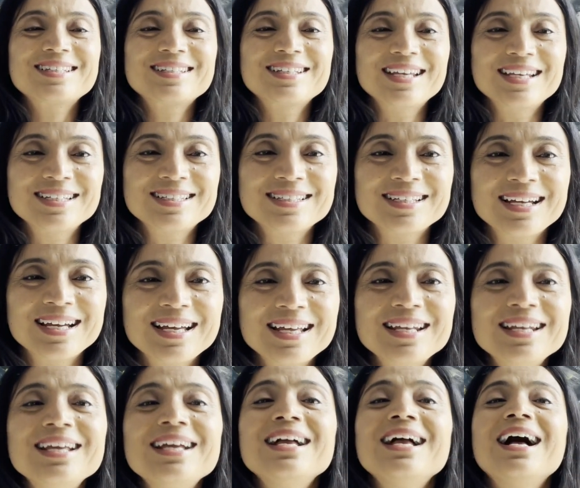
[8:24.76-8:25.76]

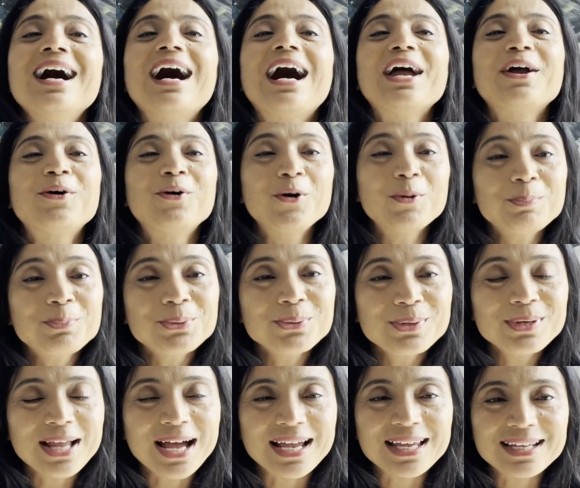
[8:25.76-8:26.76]
station. I hope
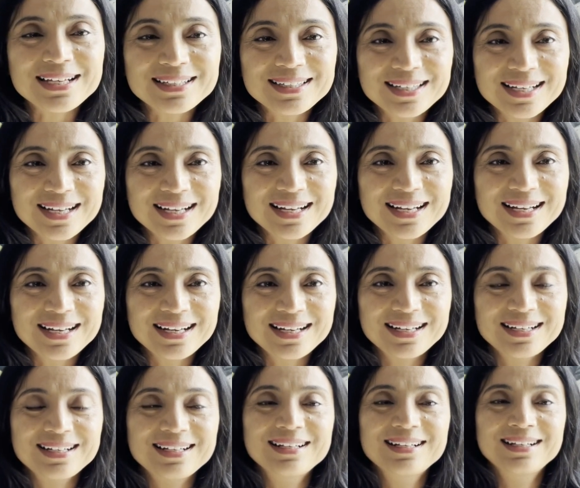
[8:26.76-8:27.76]
you like
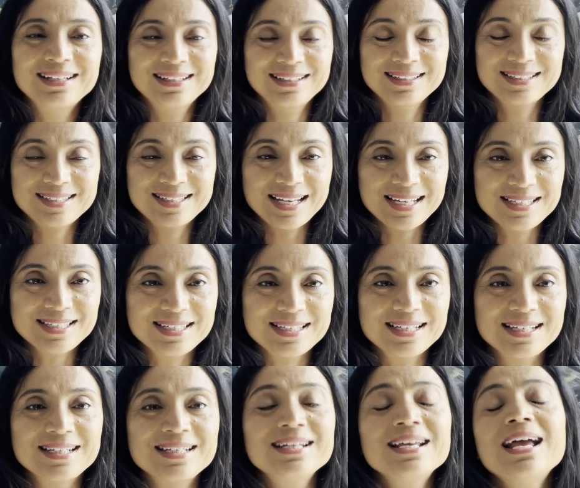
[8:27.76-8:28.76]
the
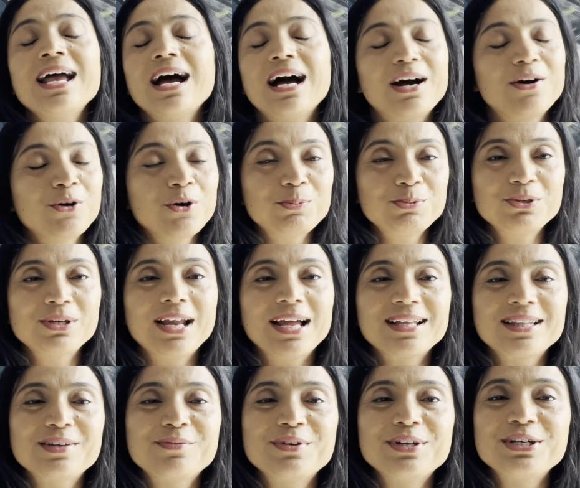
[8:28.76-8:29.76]
station. I hope you
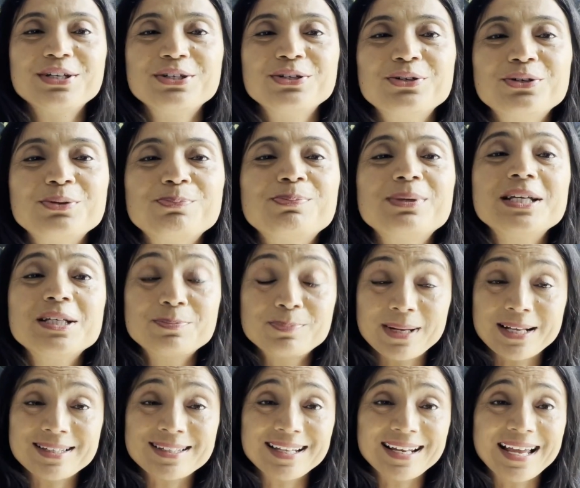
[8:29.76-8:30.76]
like the video. Please
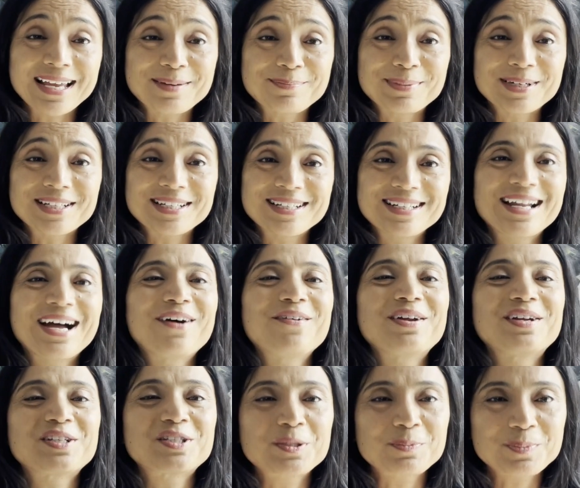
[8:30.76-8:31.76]
press the like button now
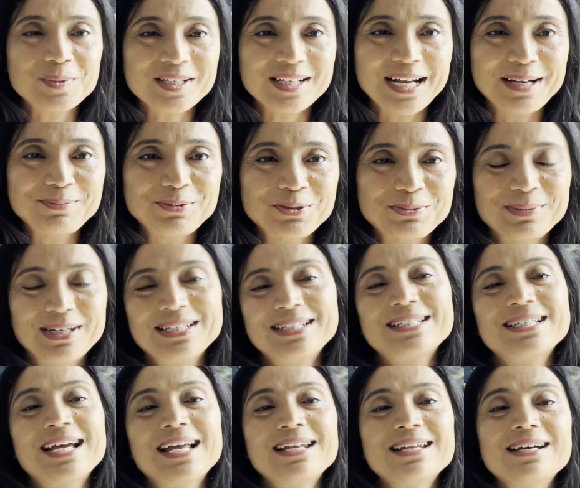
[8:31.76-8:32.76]
and subscribe to my
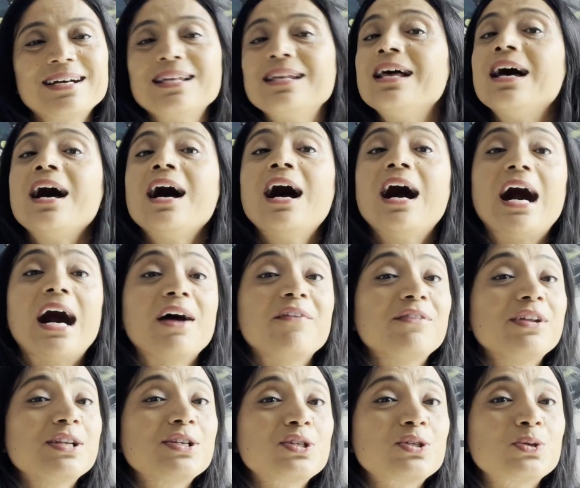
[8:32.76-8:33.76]
channel. I
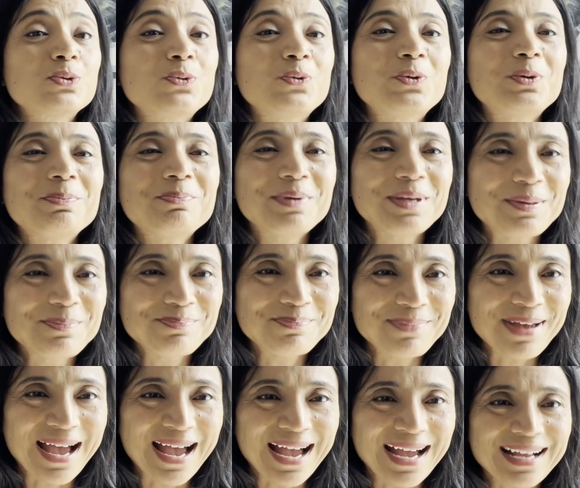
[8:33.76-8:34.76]
will soon be
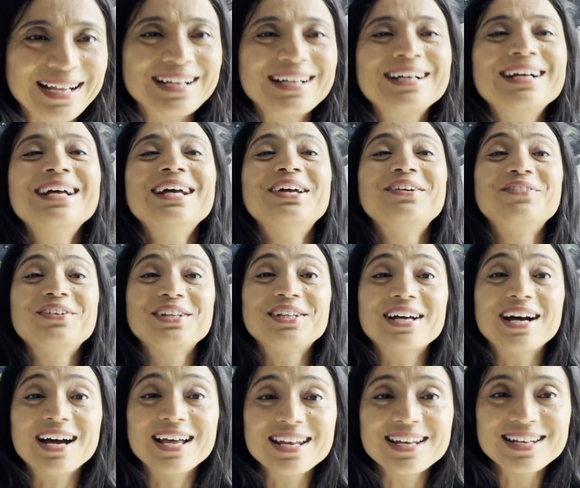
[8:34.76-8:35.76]
back with
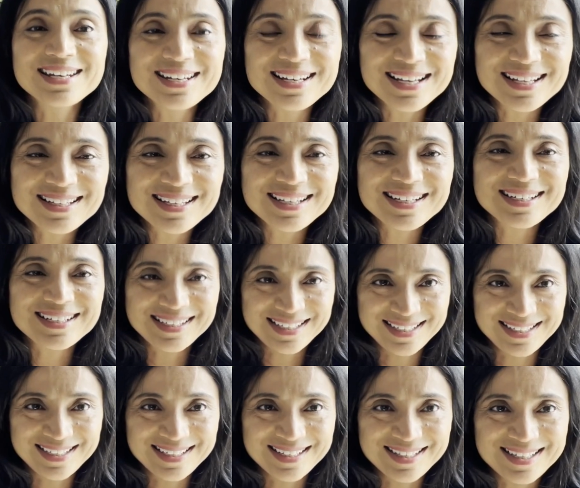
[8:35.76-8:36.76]
another
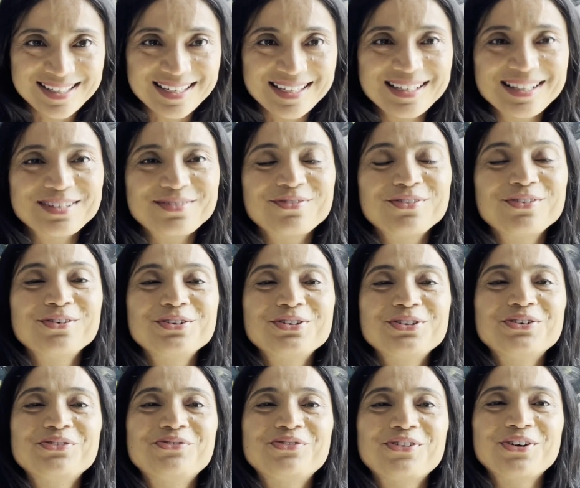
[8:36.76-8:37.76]
clinical skills for
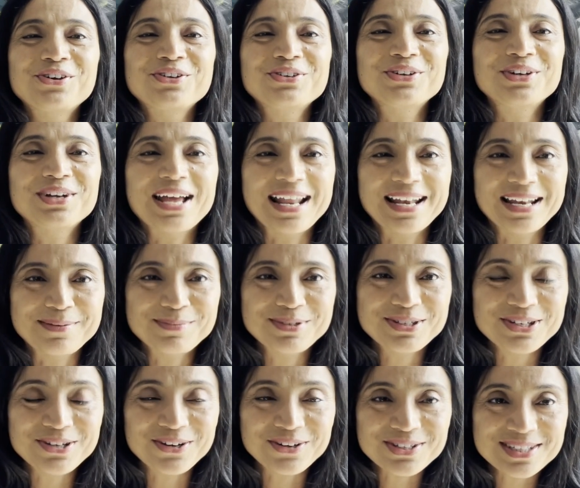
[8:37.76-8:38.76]
you for your
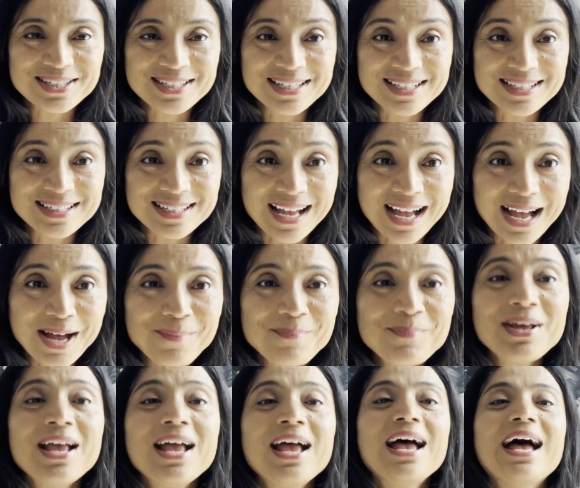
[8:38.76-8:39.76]
NMC OSCE
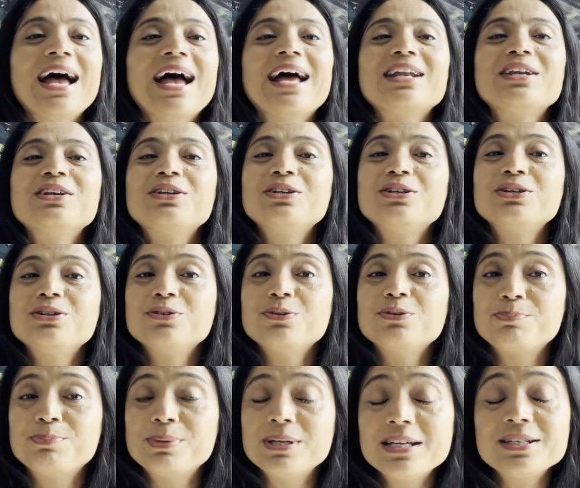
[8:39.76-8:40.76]
exam. And
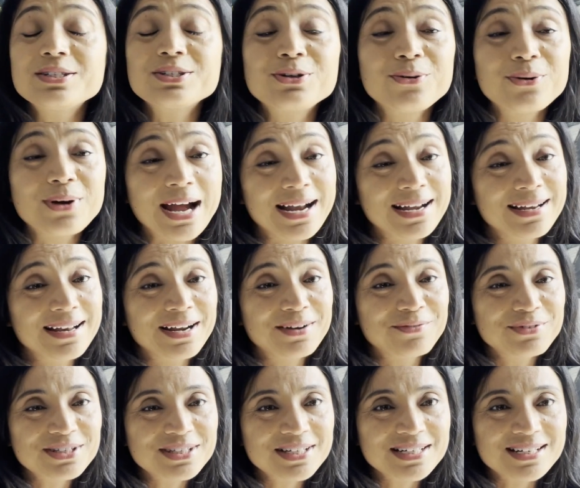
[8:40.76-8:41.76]
please go ahead
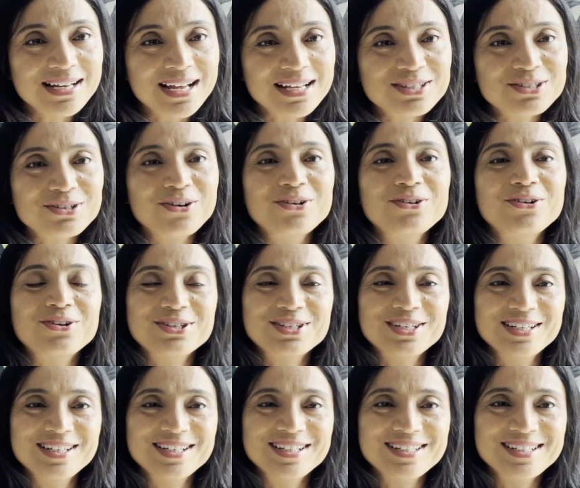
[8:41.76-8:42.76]
and visit us on
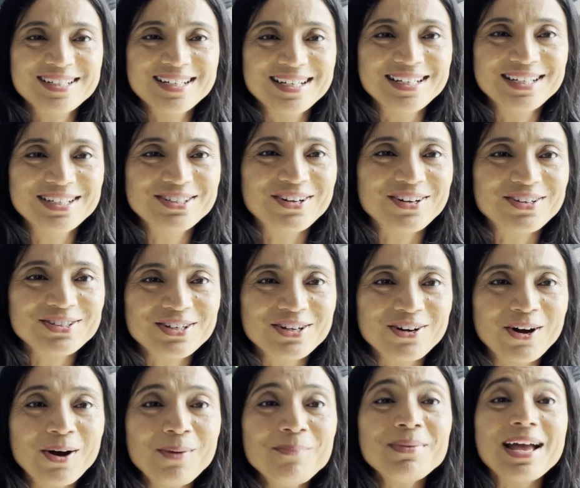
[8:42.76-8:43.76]

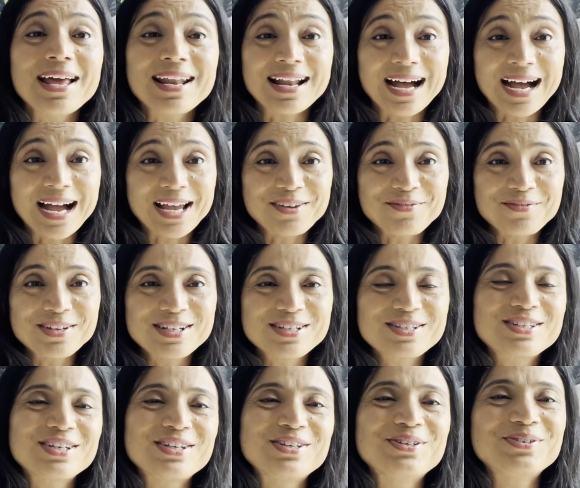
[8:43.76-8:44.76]
oscetraining.com, and I will
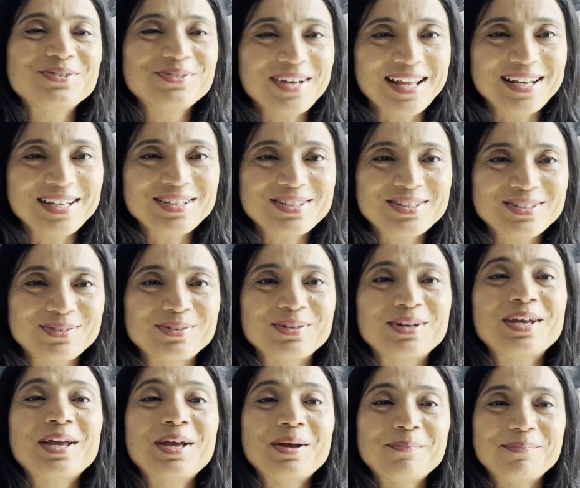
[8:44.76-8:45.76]
see you very soon.
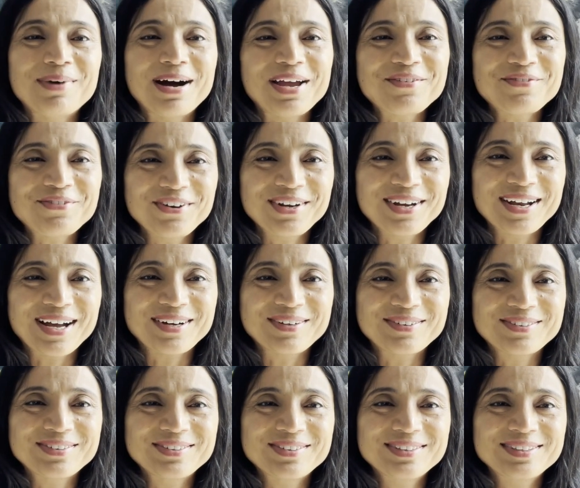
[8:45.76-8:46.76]
Bye for now.